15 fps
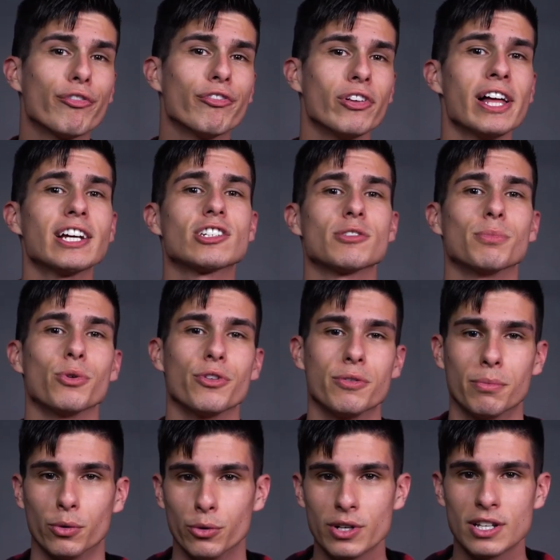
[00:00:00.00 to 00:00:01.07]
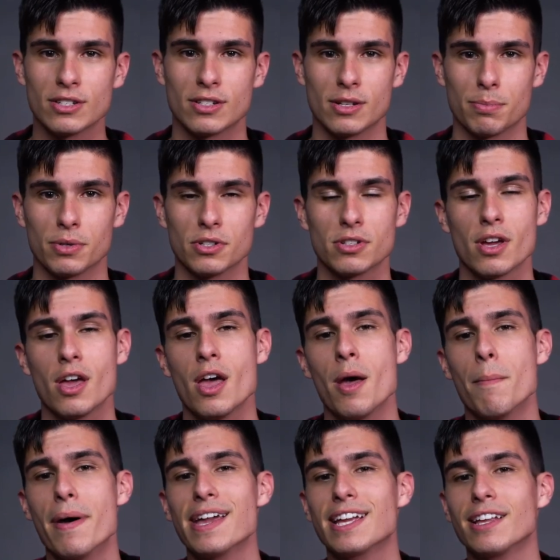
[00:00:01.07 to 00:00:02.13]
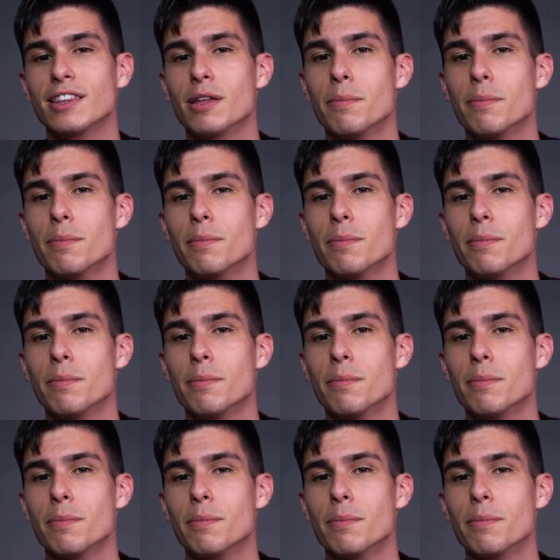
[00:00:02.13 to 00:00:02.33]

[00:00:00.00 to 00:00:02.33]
flexible than marine zippers, making